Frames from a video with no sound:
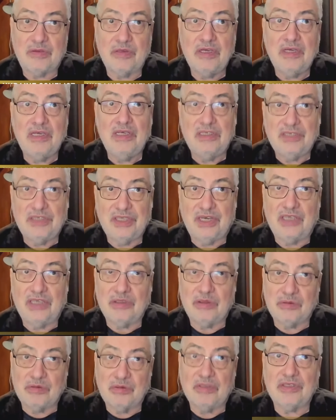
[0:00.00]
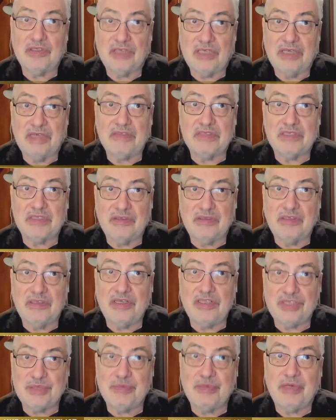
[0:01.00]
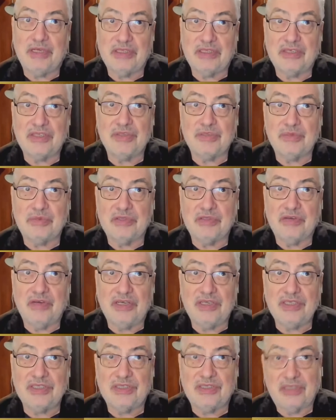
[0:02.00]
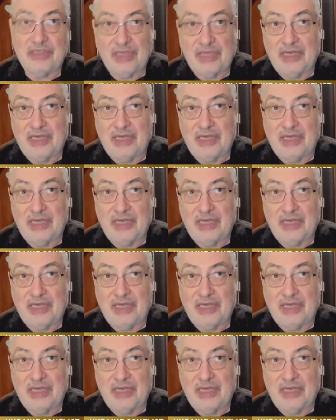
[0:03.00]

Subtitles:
So China would want to have a strategic partnership with Russia,